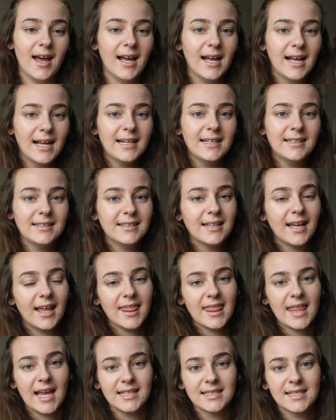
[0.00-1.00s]
And
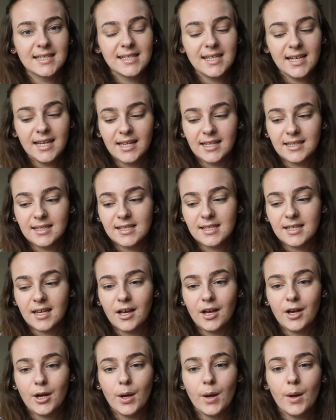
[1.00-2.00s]
that is it.
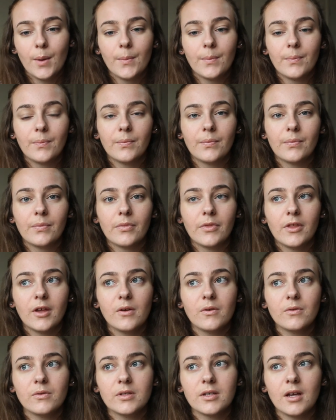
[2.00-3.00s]

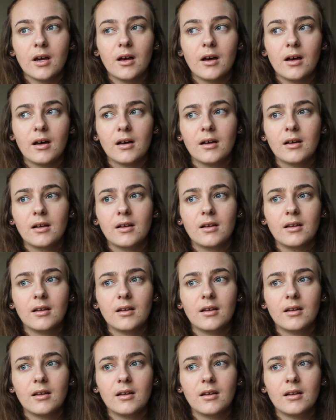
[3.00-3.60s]
Those are